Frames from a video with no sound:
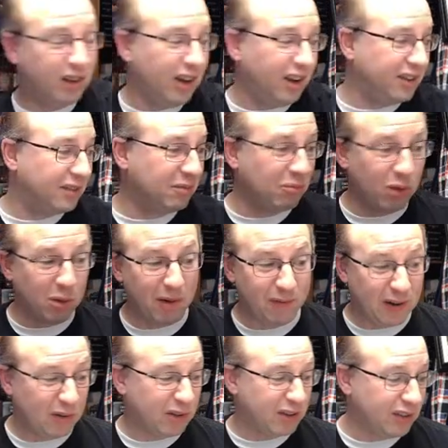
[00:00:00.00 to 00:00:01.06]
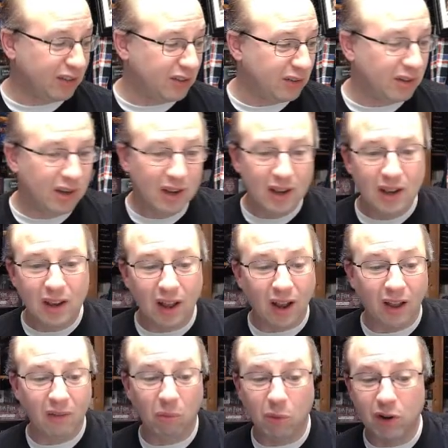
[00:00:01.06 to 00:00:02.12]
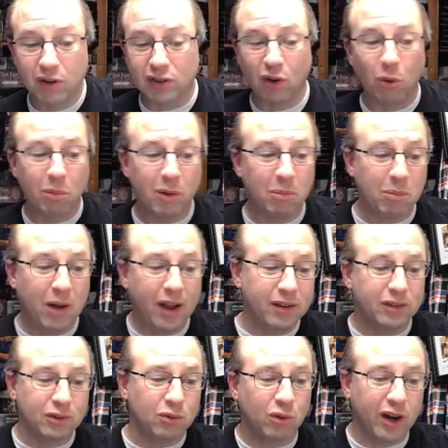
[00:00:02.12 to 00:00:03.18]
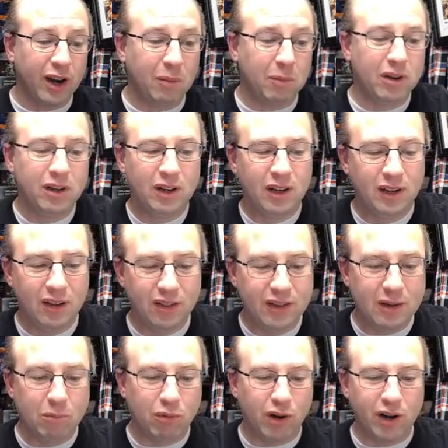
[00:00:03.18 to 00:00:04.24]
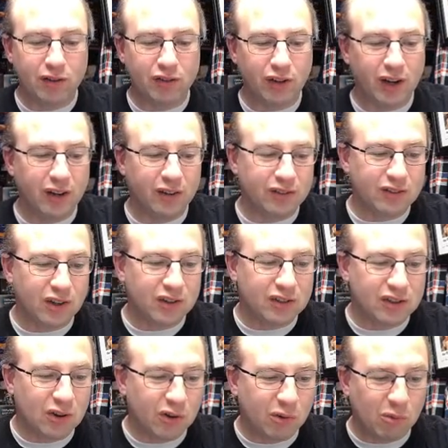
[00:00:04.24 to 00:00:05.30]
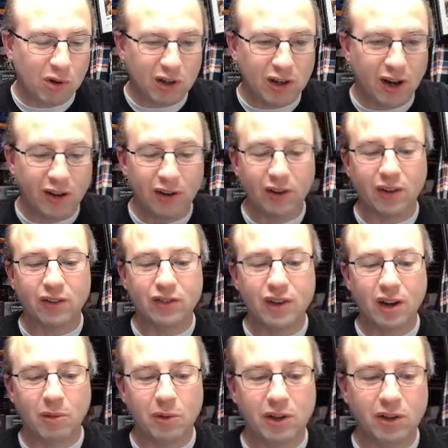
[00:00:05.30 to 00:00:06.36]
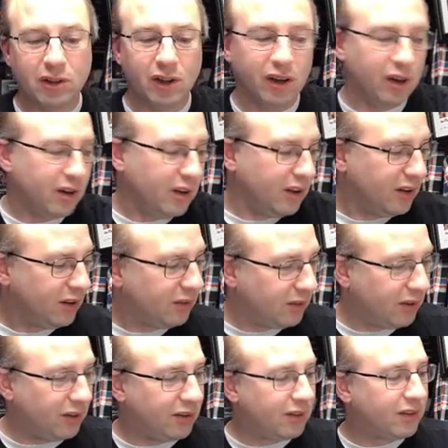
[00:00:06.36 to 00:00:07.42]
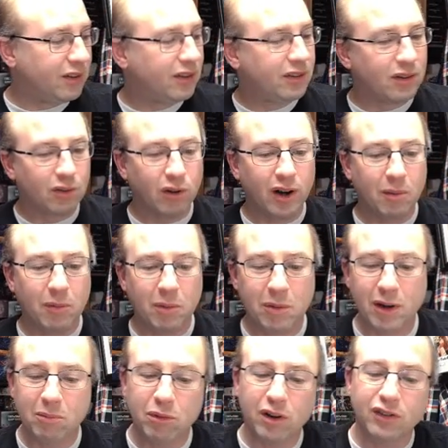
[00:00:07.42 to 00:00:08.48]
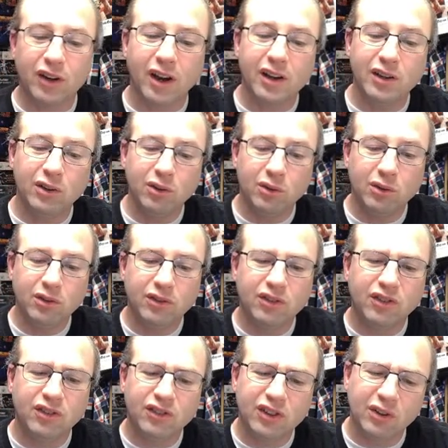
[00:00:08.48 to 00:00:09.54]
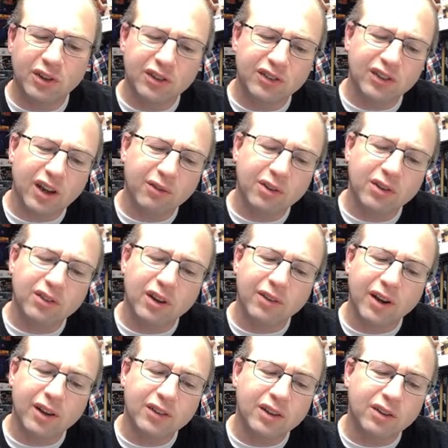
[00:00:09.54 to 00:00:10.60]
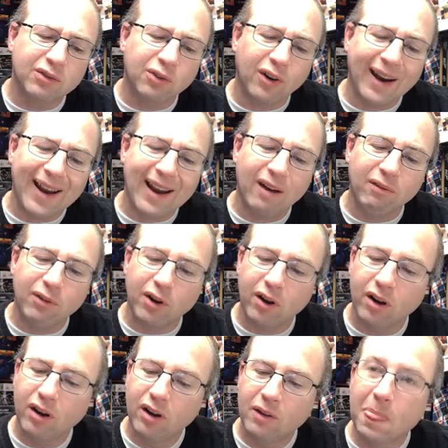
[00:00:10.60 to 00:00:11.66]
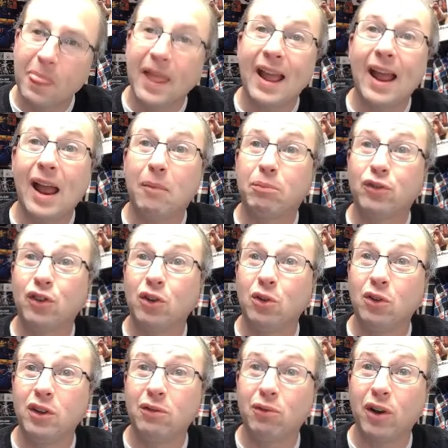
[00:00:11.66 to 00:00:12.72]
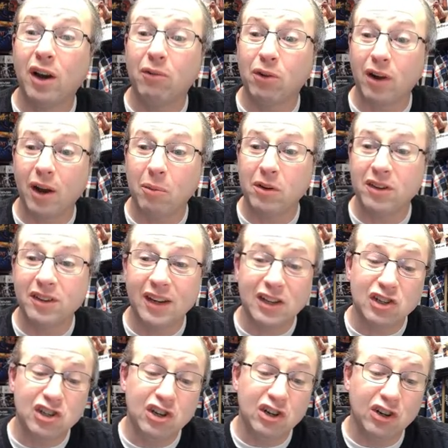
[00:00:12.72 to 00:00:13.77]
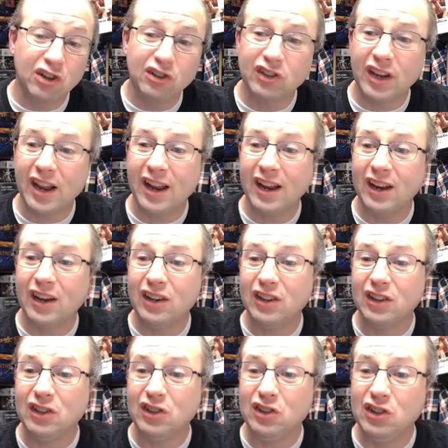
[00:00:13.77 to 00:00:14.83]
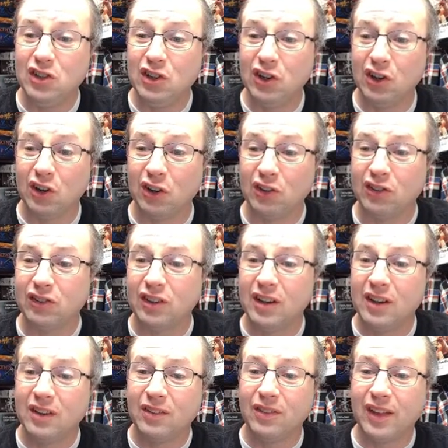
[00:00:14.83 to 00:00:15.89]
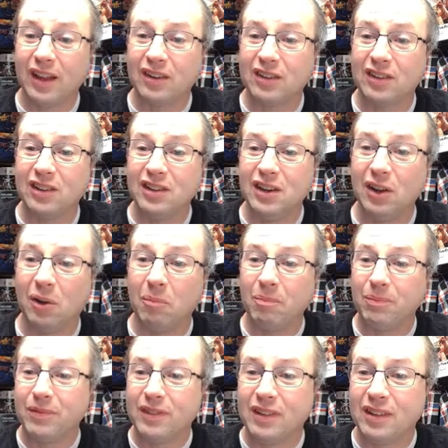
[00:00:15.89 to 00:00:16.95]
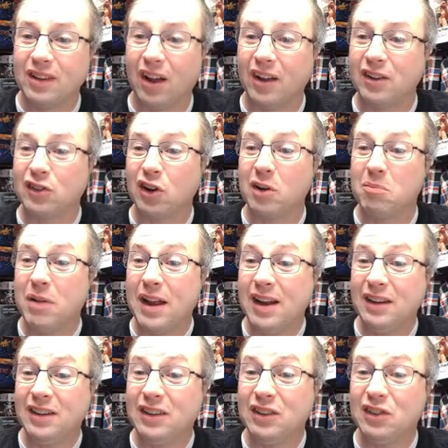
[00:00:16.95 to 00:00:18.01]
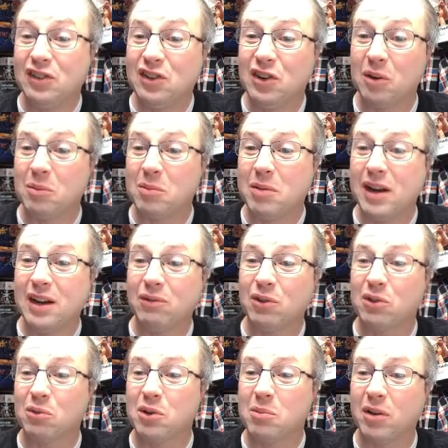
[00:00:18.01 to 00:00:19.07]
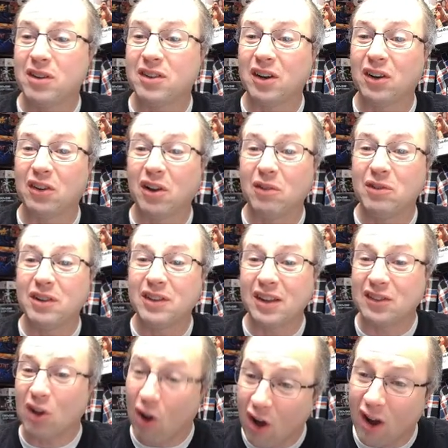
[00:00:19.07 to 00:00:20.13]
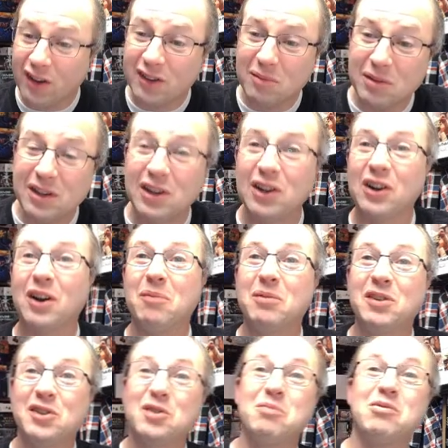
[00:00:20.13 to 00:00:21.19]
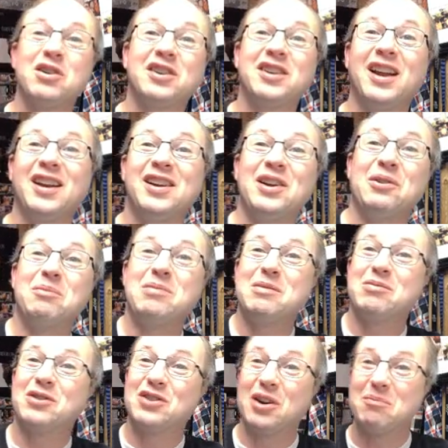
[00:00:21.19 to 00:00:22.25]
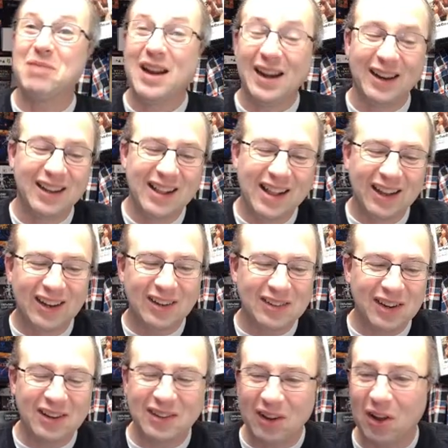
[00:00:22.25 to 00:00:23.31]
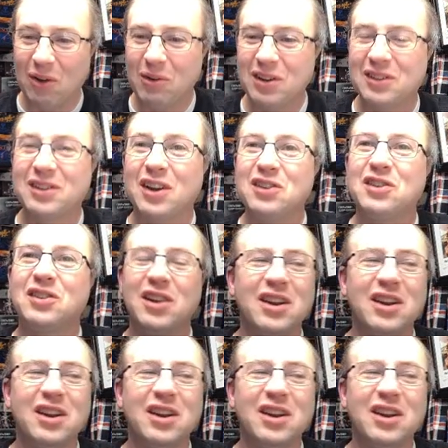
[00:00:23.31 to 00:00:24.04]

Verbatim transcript: That's one of my favorite things to do. Uh, we're just going to open a pot and grab the brush and start to go to work on her. Let's see how we do here. Let's grab my paintbrush. I use Series 7s. I've had these forever, absolutely forever. I would say years and years. And that's the deal. I started painting this year. I've been painting for three months. And I loved it. That's awesome to hear. I'm super excited to hear when people start painting because it's always such.